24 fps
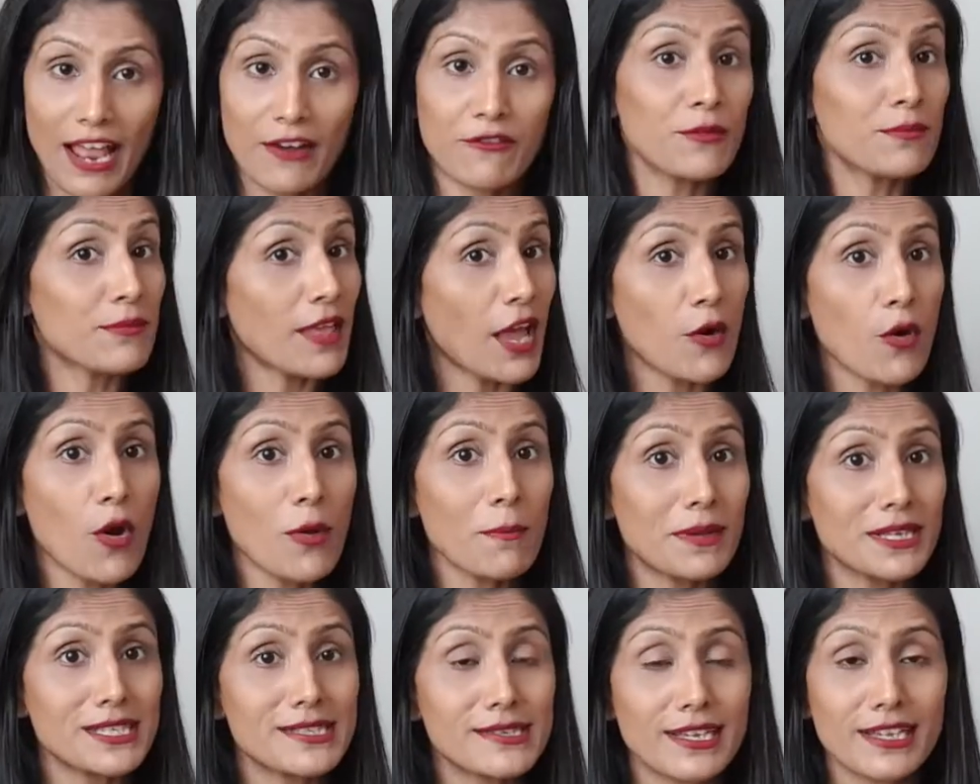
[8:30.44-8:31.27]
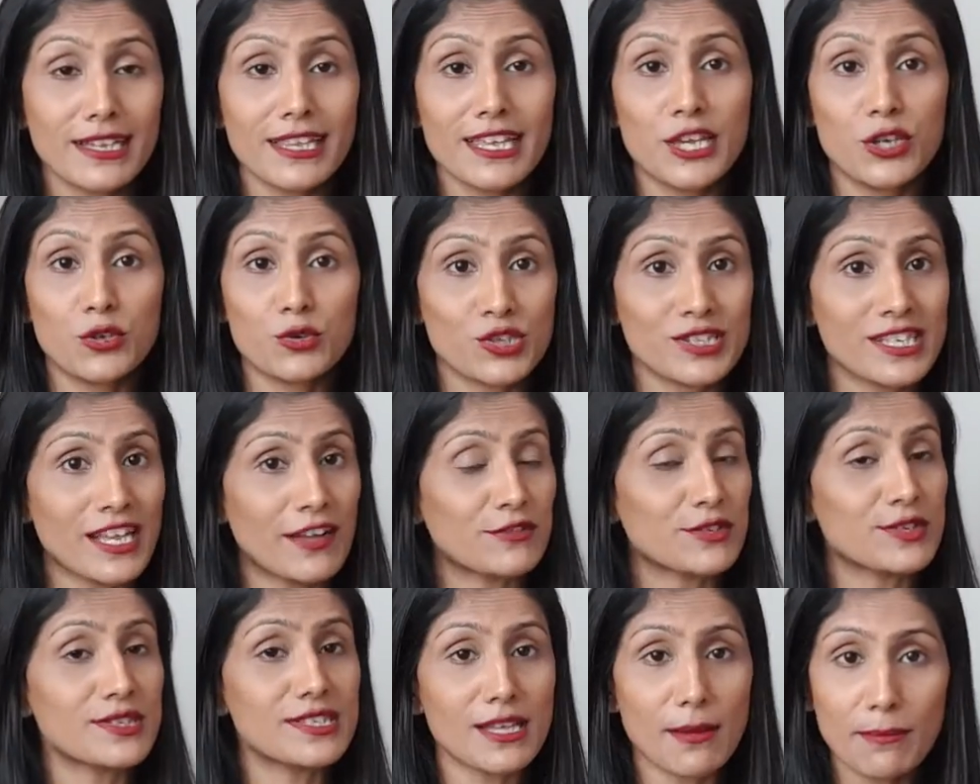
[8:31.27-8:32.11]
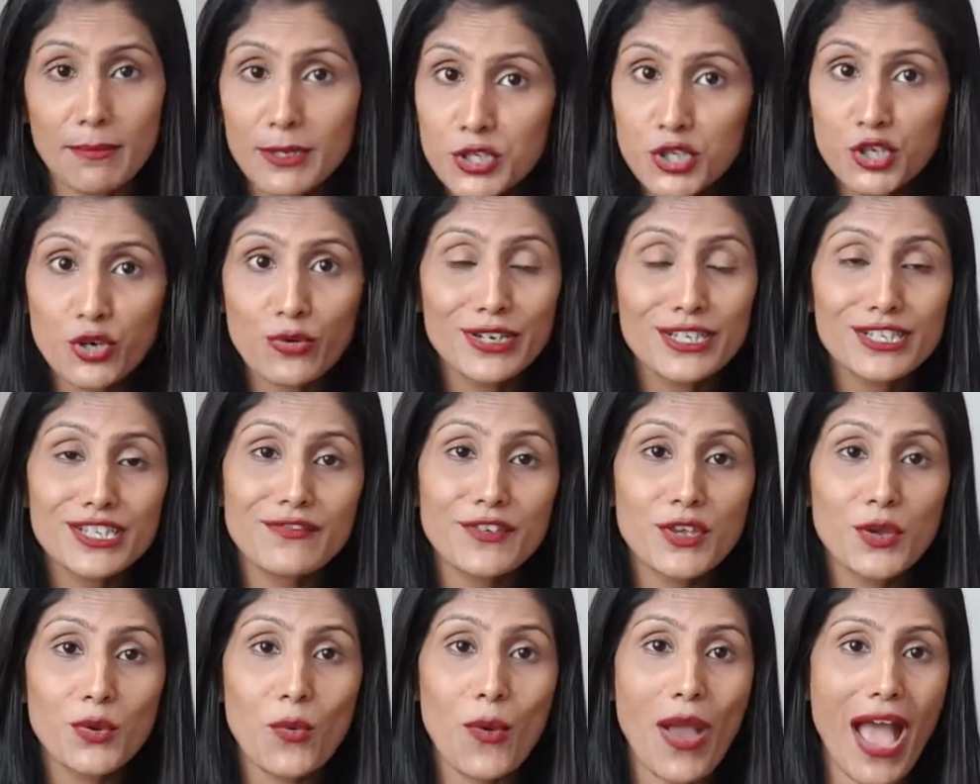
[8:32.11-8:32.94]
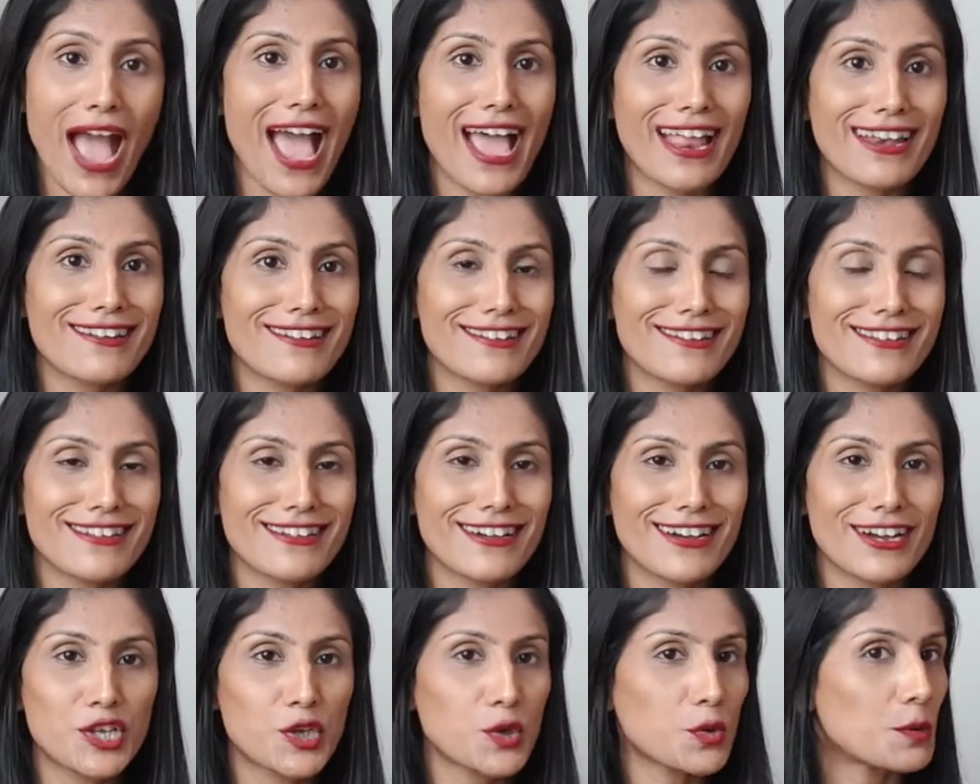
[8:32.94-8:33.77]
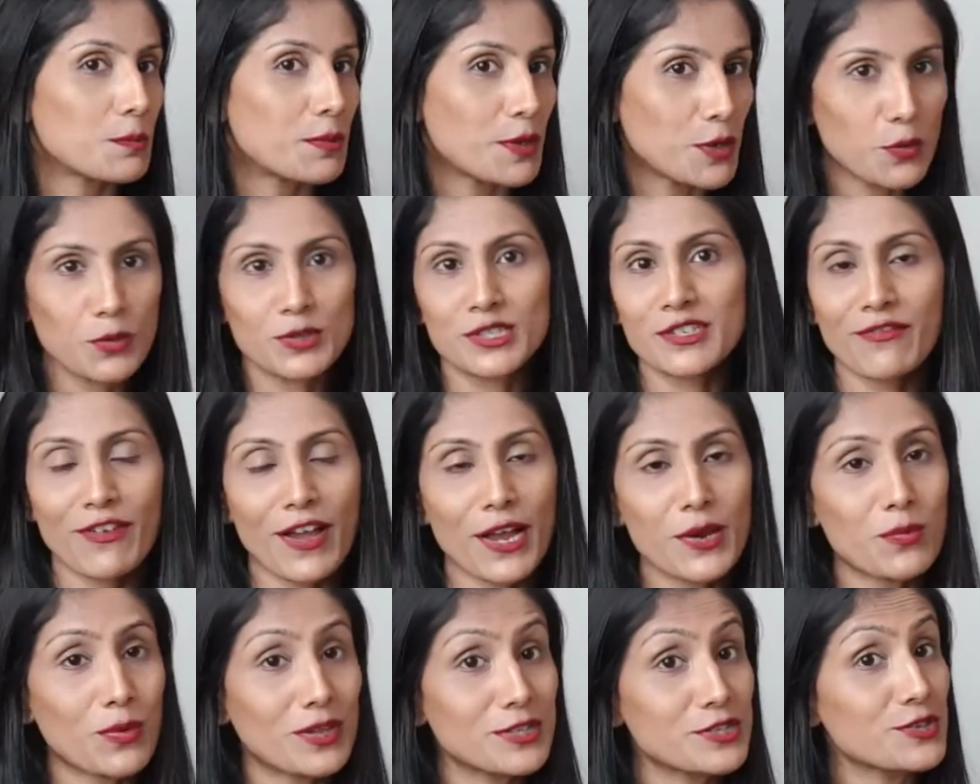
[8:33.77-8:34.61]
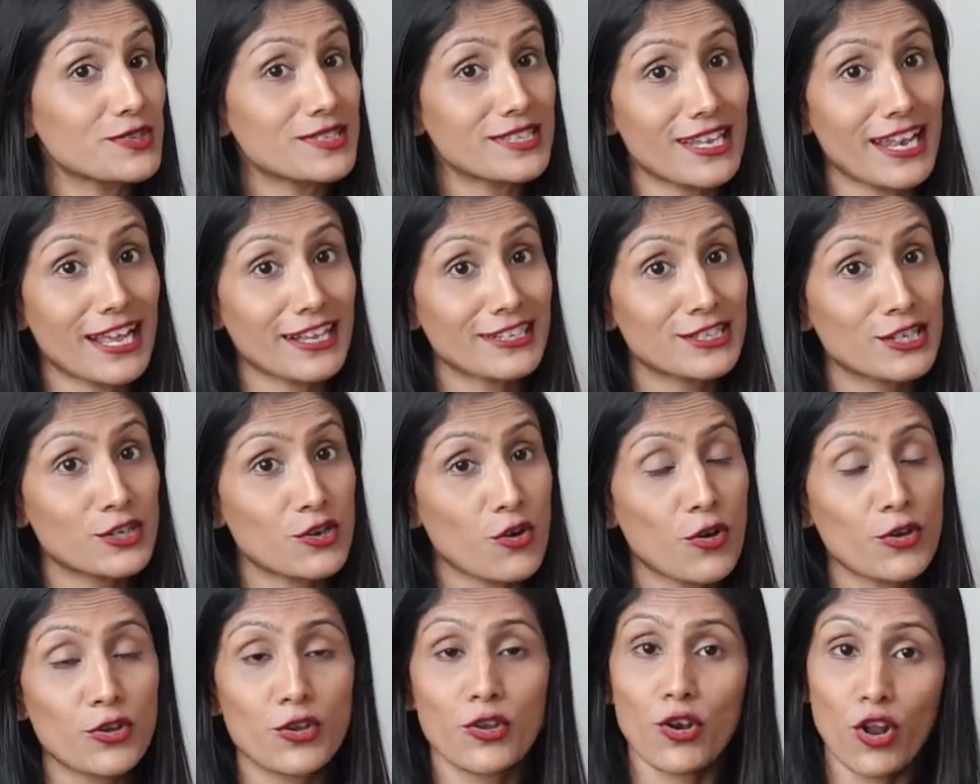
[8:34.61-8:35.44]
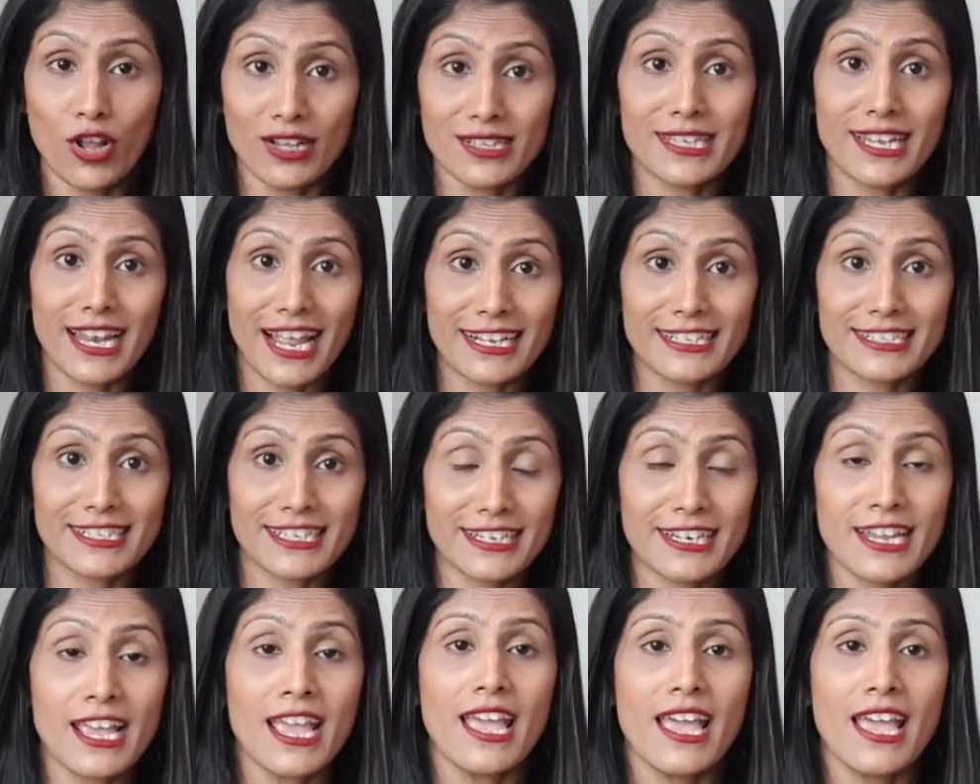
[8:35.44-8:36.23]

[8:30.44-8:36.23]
From there on, basically, you just have to submit your interview and you'll be notified once you're selected or you're not selected.